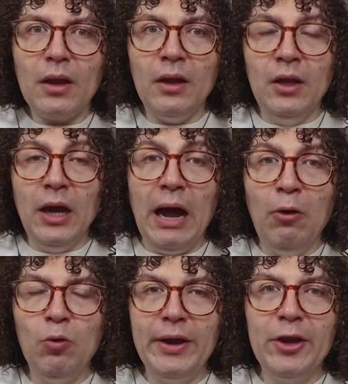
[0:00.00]
how do
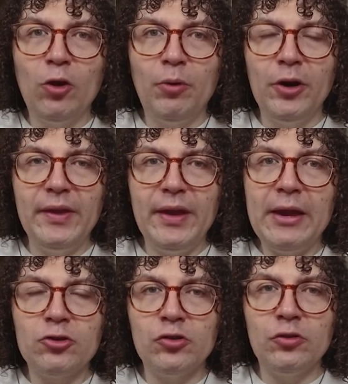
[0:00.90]
I incorporate AI
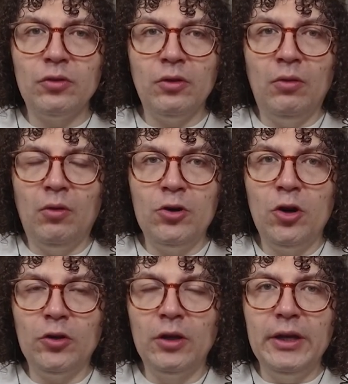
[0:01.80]
or not?
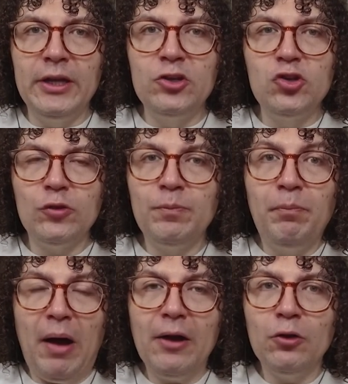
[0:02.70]
It's just
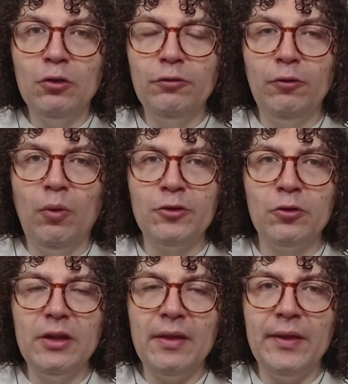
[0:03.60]
part of what you need,
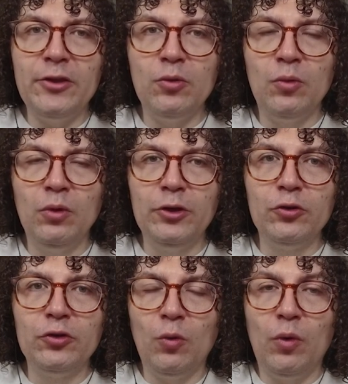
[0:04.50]
and then you will use it
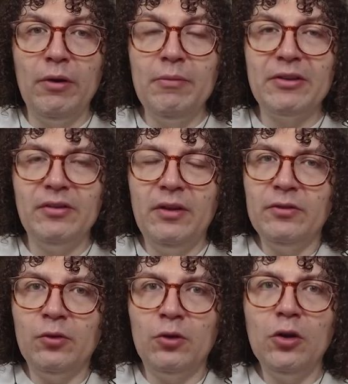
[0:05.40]
where it makes sense or
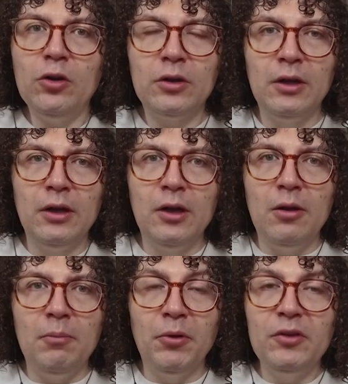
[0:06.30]
not.
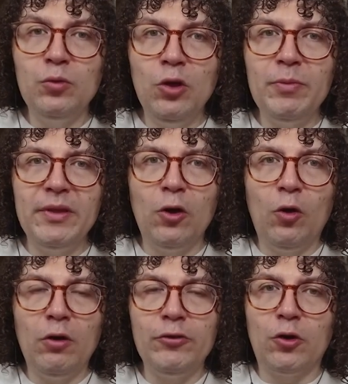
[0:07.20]
But this will not be the core of
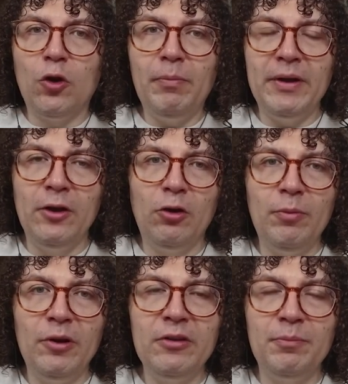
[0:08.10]
your company. The core of
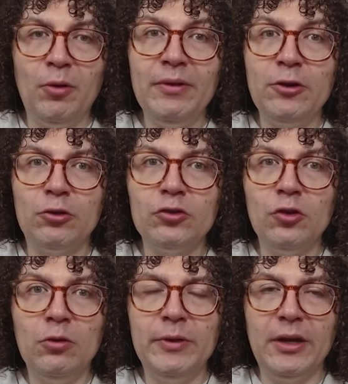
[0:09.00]
the problem that you're
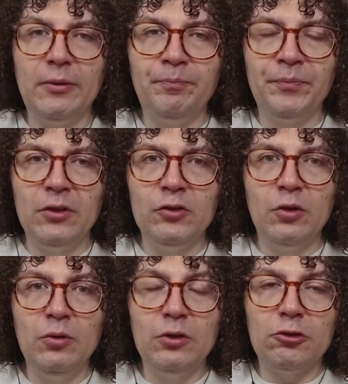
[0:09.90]
solving. So
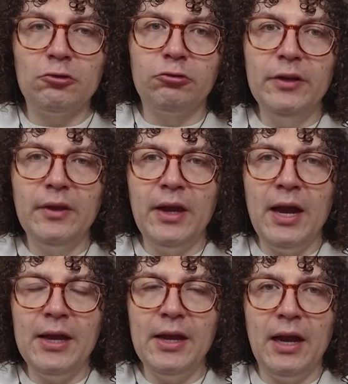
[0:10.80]
treat
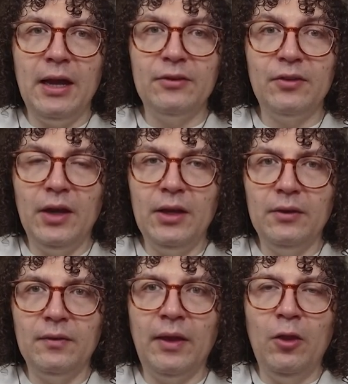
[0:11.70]
AI as a
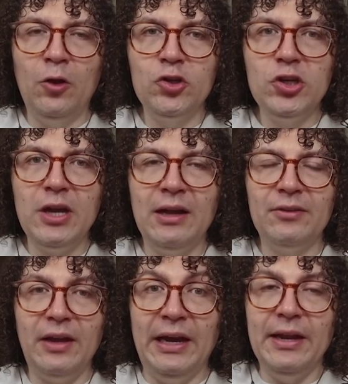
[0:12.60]
technology, as
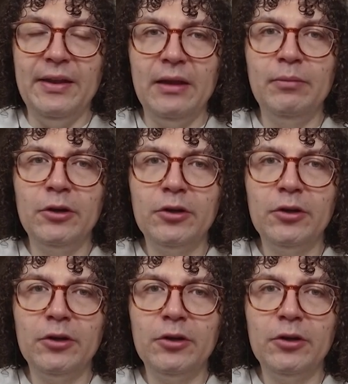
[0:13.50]
an enabler,